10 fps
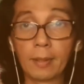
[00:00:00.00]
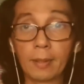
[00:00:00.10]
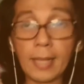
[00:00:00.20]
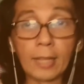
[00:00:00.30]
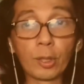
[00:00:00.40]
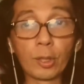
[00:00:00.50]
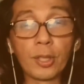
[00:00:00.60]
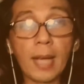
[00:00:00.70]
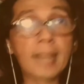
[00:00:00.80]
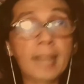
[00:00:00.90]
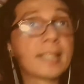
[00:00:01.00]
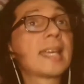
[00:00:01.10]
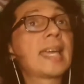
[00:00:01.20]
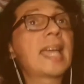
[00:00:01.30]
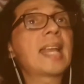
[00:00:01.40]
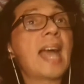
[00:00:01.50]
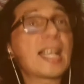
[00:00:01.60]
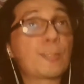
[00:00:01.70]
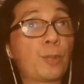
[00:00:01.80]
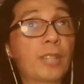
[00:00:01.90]
Like I told you guys, it
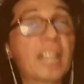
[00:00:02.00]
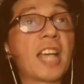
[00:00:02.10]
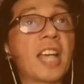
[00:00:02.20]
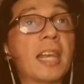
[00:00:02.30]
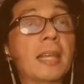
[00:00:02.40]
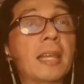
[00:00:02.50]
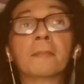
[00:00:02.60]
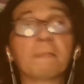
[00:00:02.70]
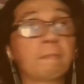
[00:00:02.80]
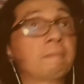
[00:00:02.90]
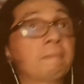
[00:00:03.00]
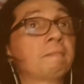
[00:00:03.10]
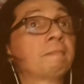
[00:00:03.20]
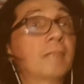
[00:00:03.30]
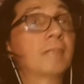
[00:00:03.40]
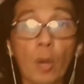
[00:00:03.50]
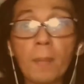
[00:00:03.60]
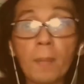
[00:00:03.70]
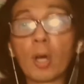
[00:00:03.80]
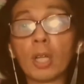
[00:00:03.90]
has potential. Lo
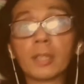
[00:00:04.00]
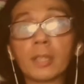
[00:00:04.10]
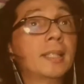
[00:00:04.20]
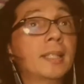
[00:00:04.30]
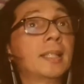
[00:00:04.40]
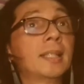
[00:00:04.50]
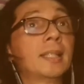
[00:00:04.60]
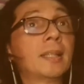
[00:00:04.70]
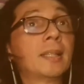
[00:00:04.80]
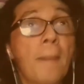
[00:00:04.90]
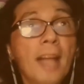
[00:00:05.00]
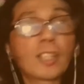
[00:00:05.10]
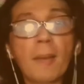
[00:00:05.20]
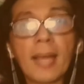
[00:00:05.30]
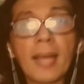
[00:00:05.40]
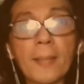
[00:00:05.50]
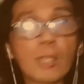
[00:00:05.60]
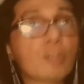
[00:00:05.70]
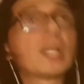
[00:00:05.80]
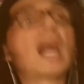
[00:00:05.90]
and behold, back-to-back
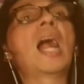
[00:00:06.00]
episodes,